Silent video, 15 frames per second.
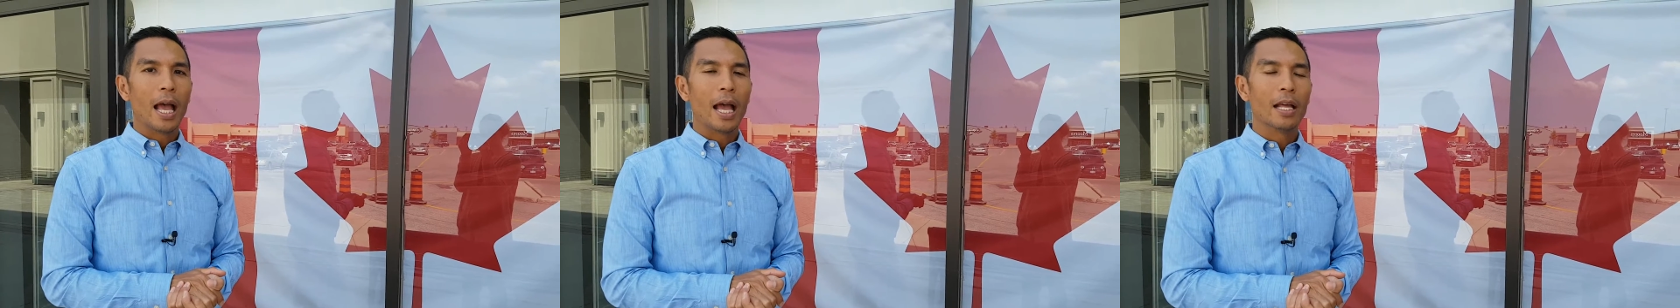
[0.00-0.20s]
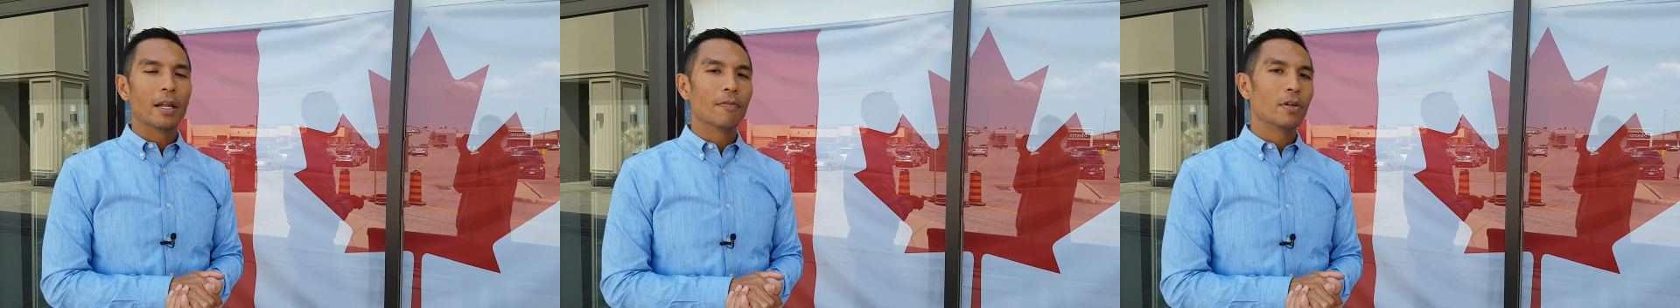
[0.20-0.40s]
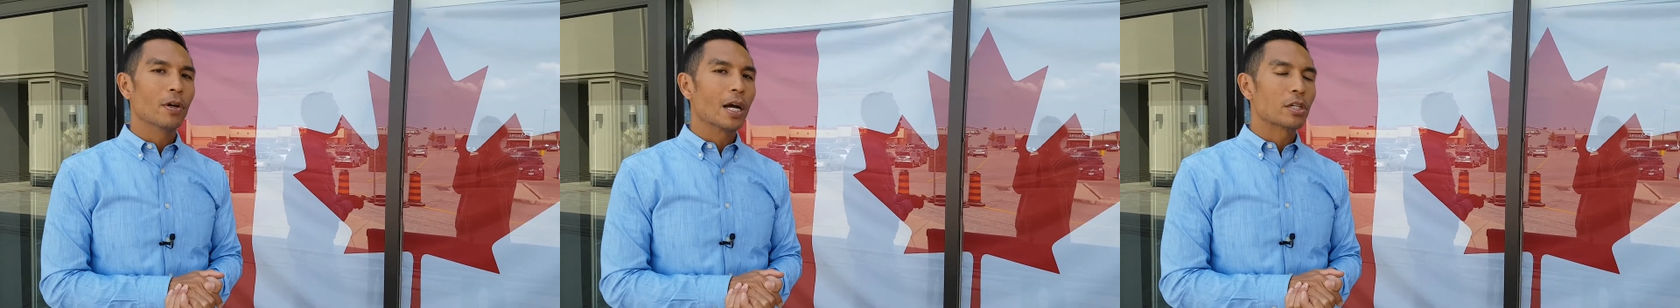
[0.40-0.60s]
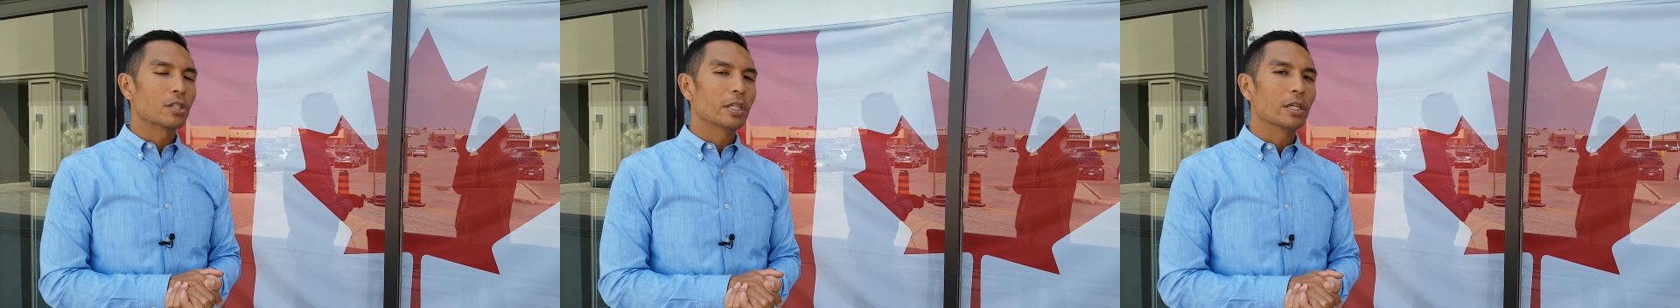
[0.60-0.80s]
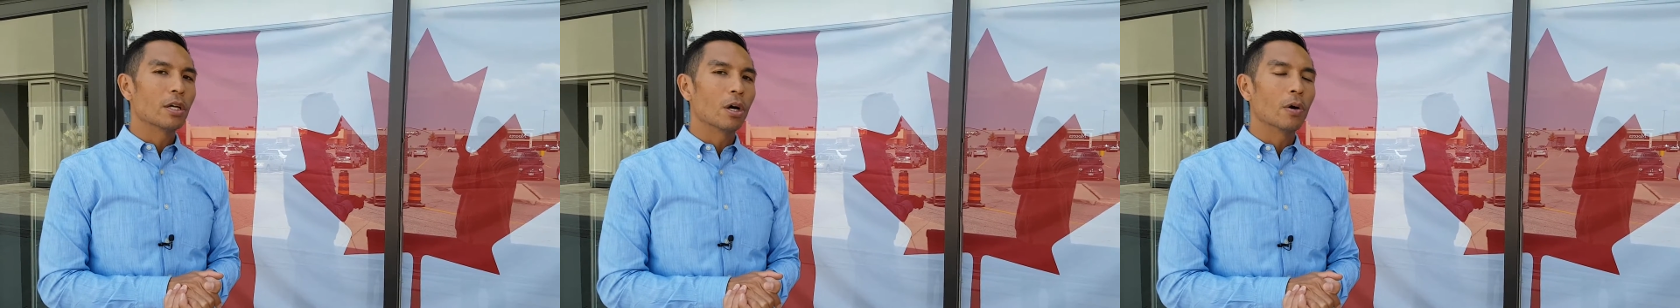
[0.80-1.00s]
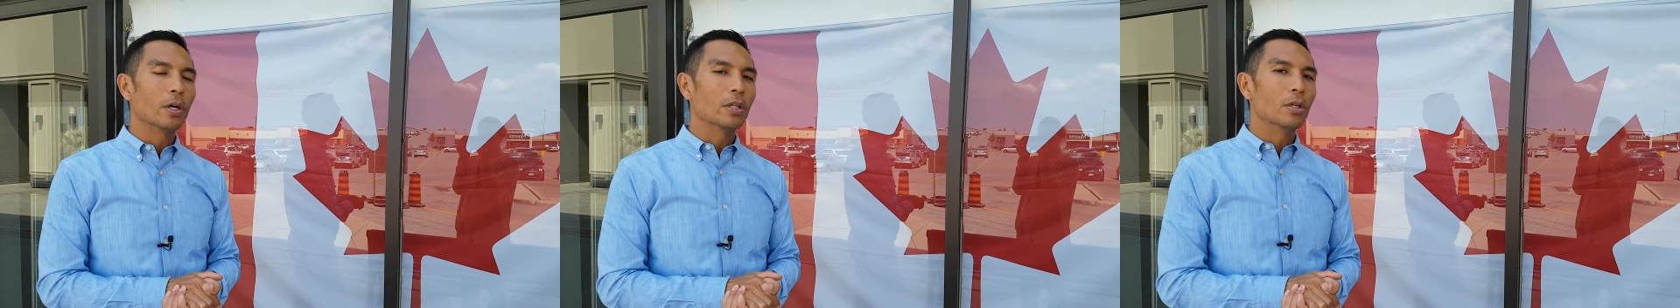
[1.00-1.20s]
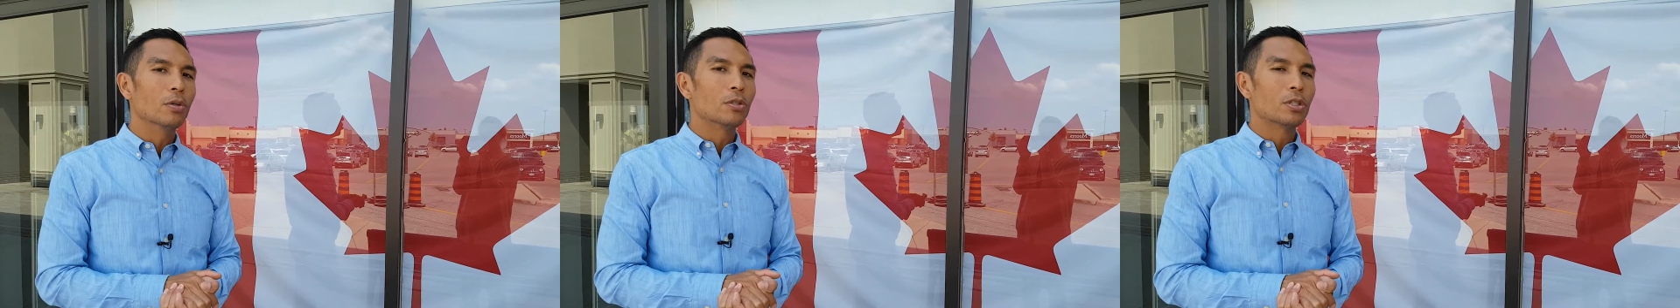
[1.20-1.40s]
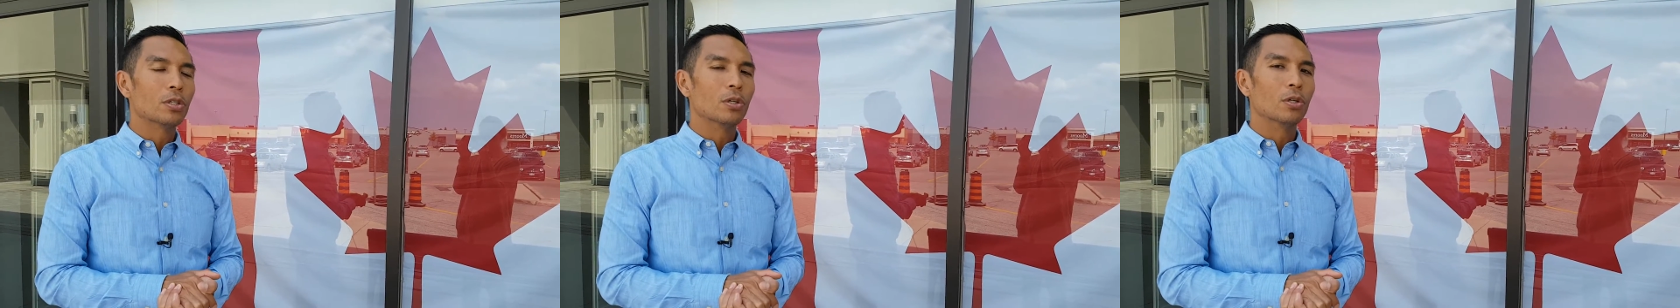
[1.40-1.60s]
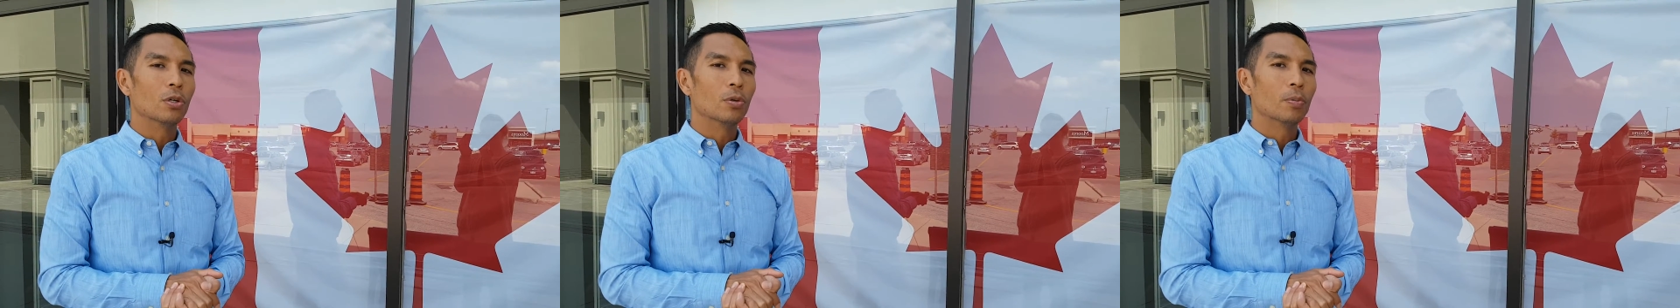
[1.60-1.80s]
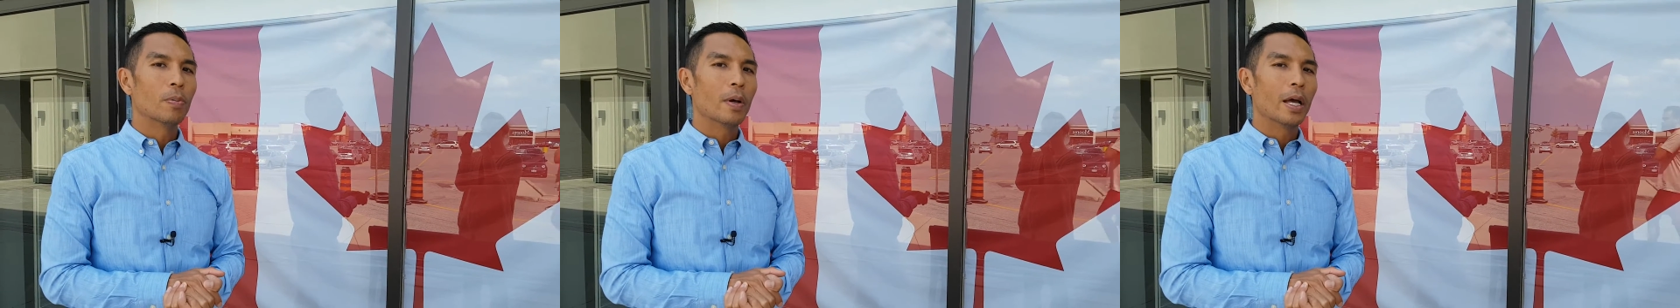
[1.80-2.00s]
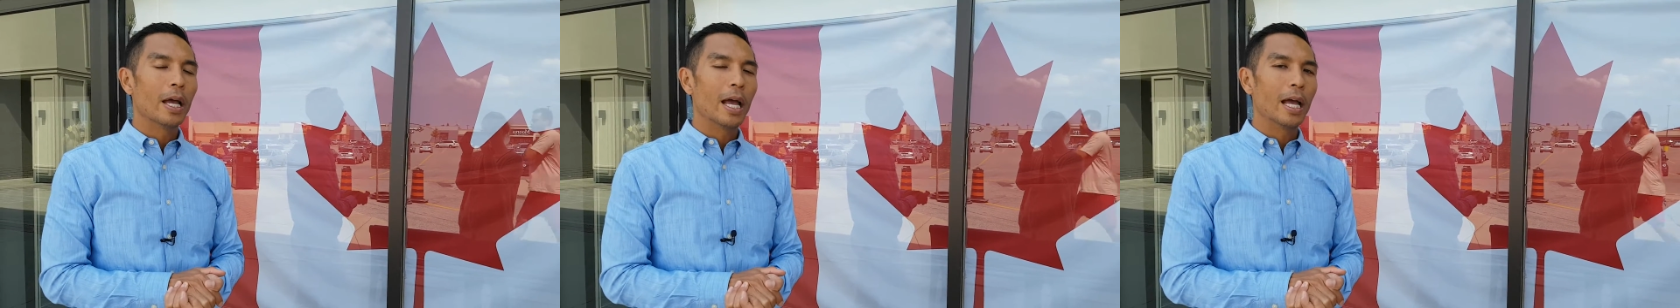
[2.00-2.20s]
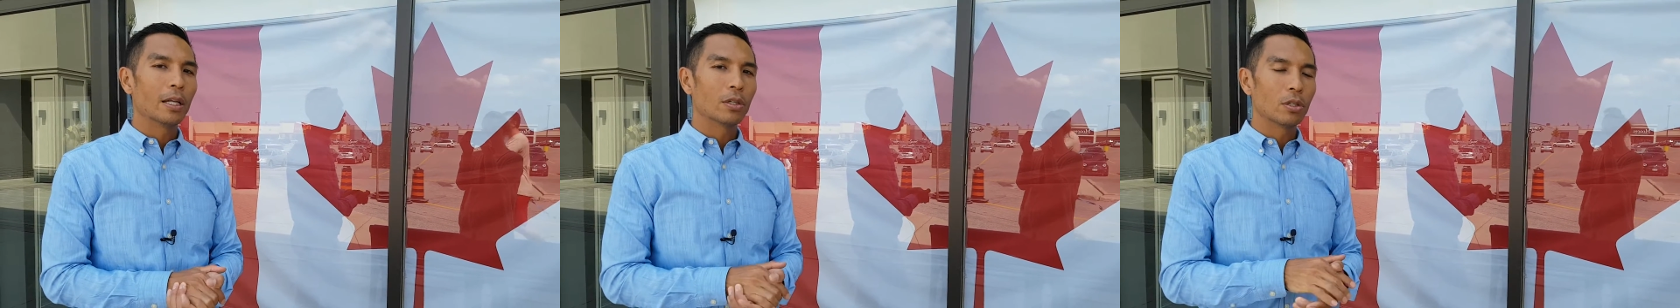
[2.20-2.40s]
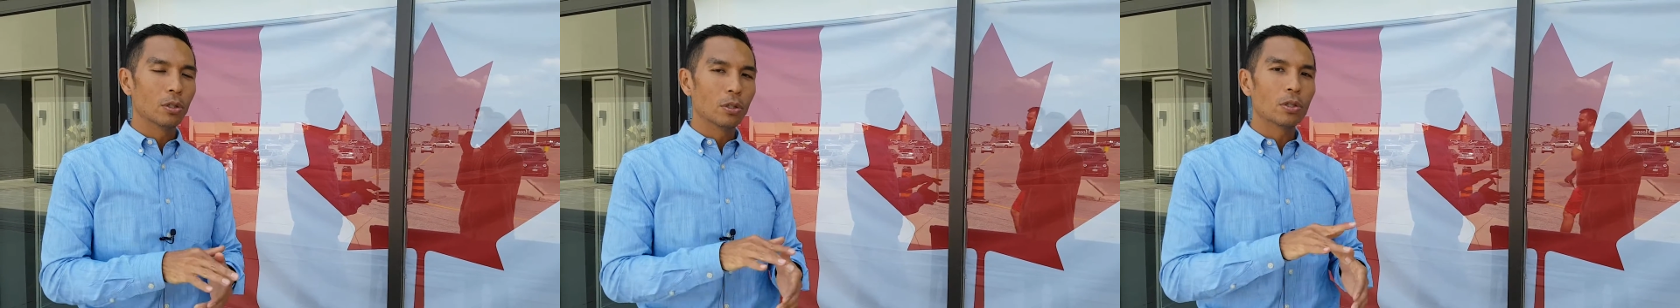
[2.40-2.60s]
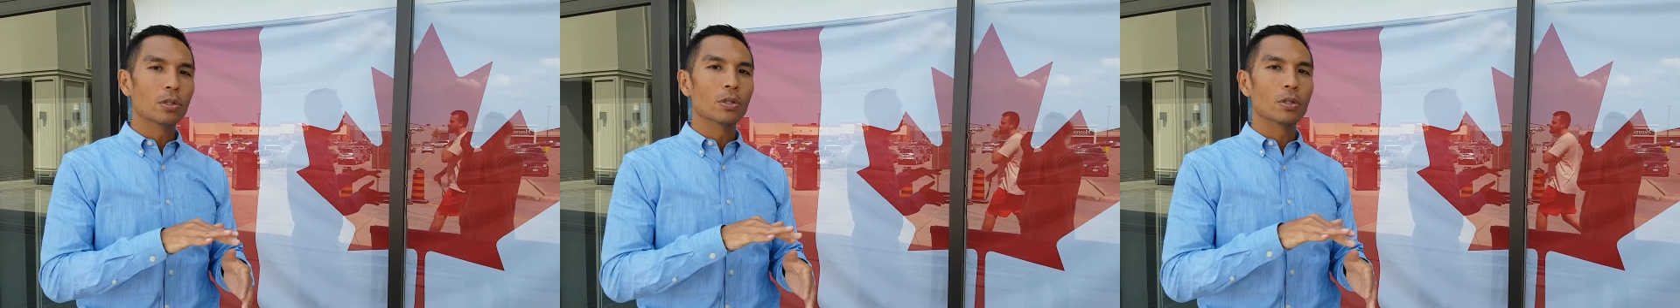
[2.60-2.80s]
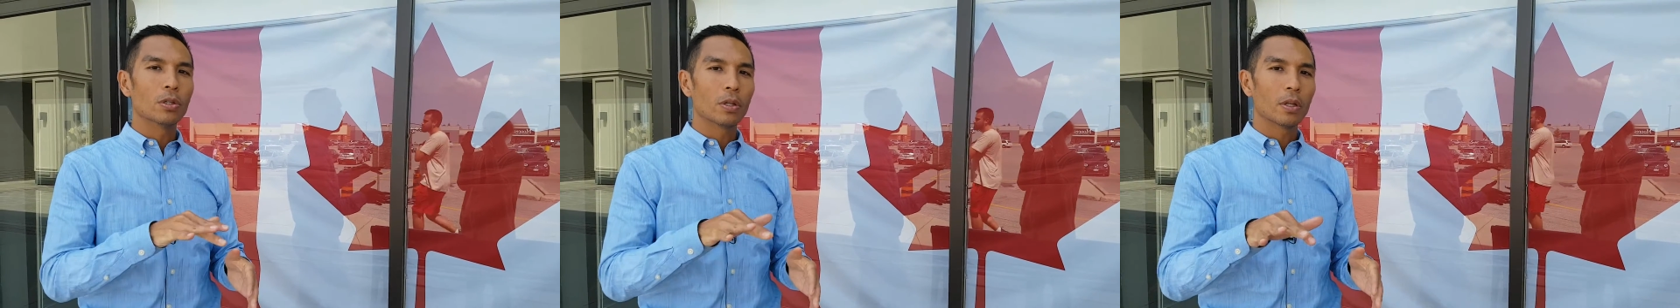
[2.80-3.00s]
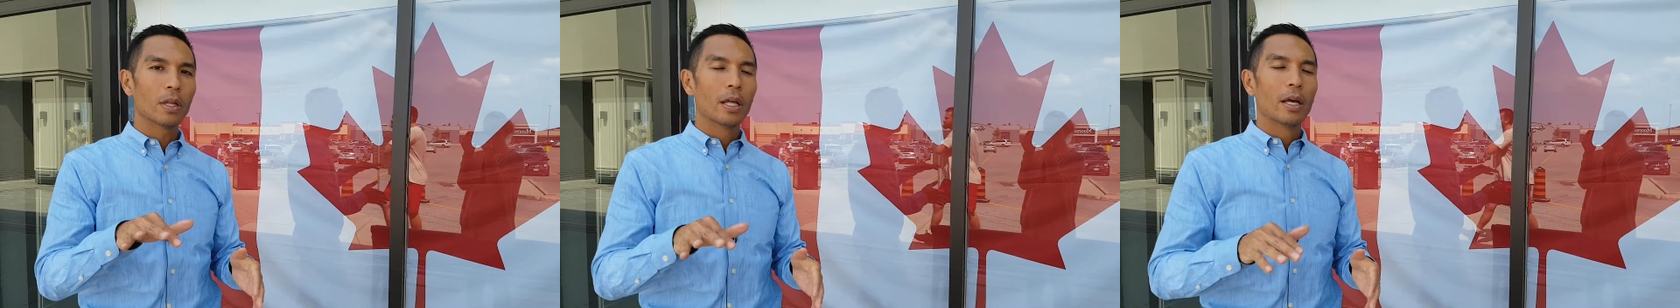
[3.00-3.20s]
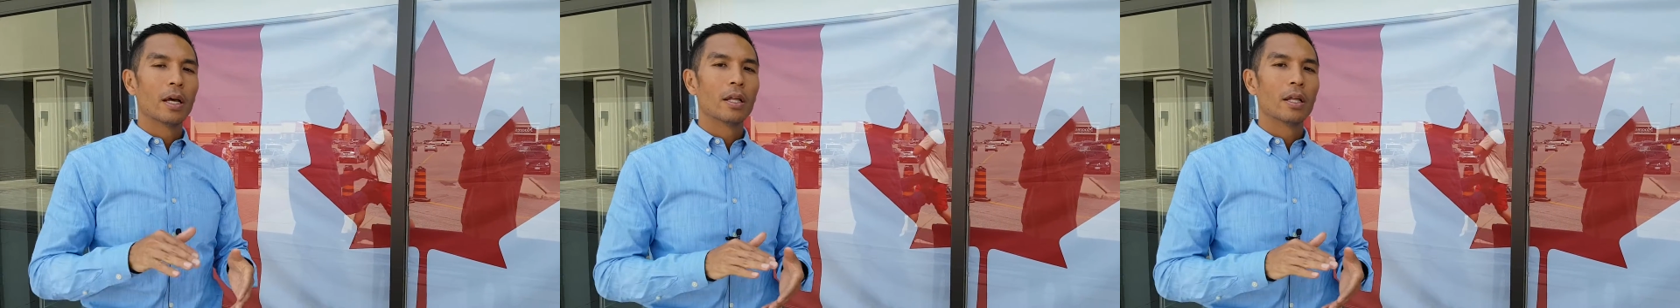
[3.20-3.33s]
And if you actually go on YouTube and Google